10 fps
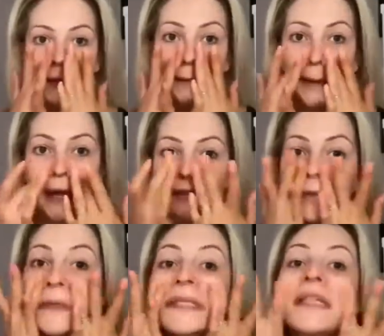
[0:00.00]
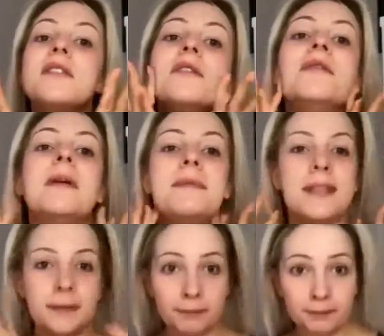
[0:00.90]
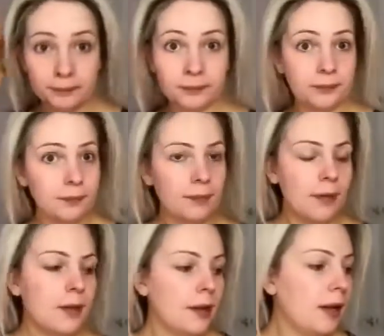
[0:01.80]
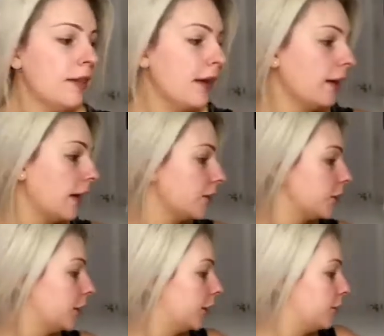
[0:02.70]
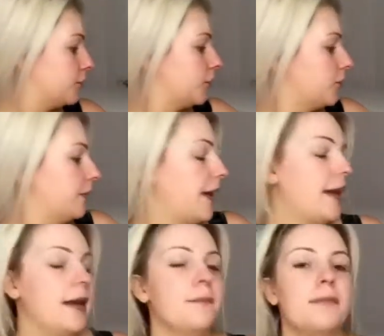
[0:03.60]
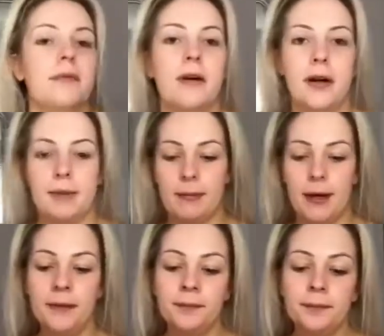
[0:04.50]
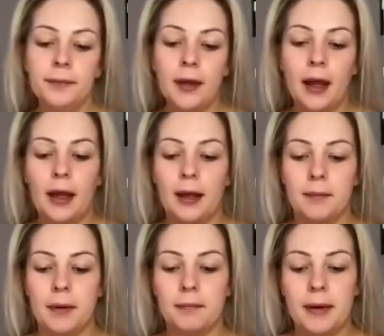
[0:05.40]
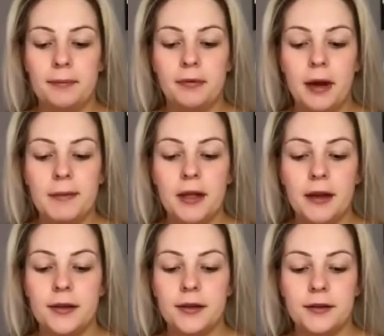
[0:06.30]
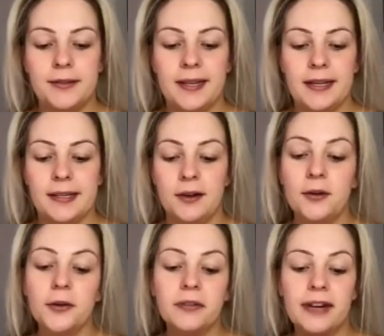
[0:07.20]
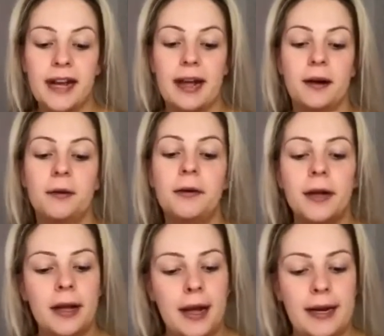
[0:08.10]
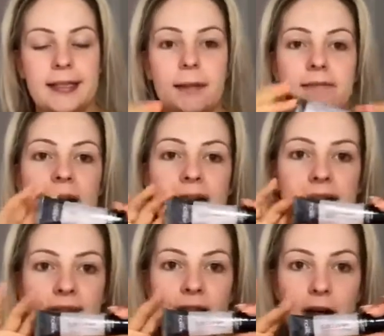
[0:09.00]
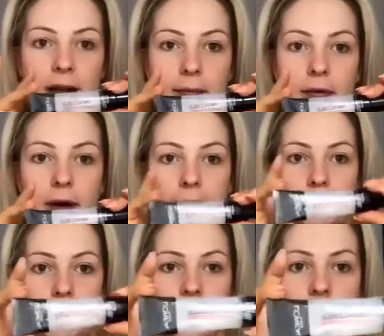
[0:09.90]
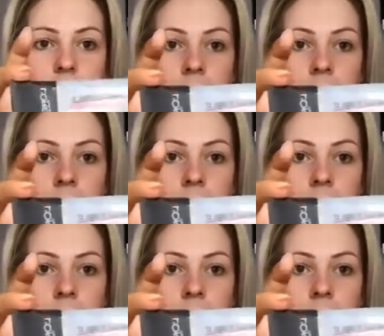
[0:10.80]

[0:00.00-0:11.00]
So perfect, once that's all rubbed in. I then actually go to a primer. My primer that I use is a L'Oreal, and it's a mattifying primer.